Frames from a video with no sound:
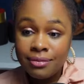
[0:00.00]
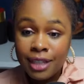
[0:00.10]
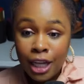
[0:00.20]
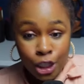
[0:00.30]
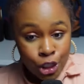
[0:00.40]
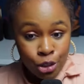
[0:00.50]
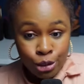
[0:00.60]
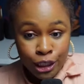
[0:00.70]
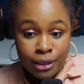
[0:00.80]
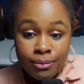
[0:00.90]
Well,
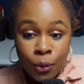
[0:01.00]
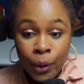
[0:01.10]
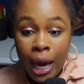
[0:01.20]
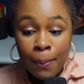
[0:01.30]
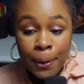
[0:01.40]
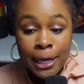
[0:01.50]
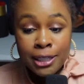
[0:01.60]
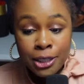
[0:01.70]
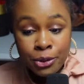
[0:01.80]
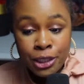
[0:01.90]
Tusi, we got Pink
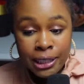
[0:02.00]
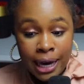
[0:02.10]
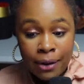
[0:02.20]
Tusi out